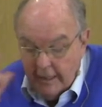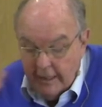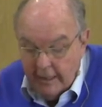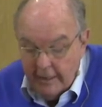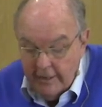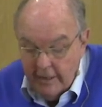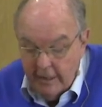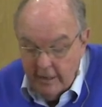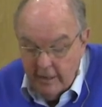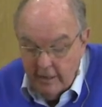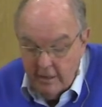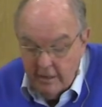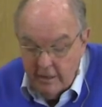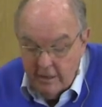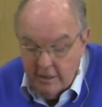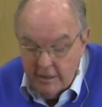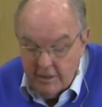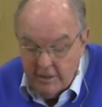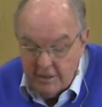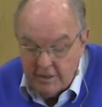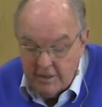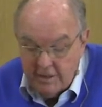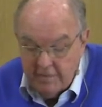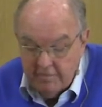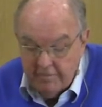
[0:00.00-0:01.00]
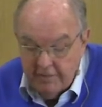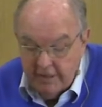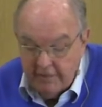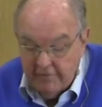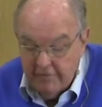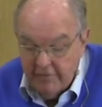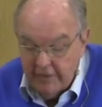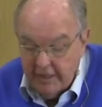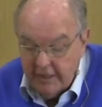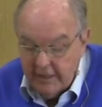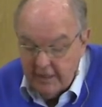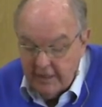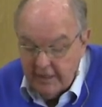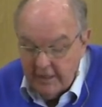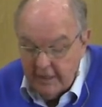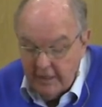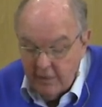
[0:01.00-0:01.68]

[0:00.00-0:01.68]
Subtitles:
And then just above that,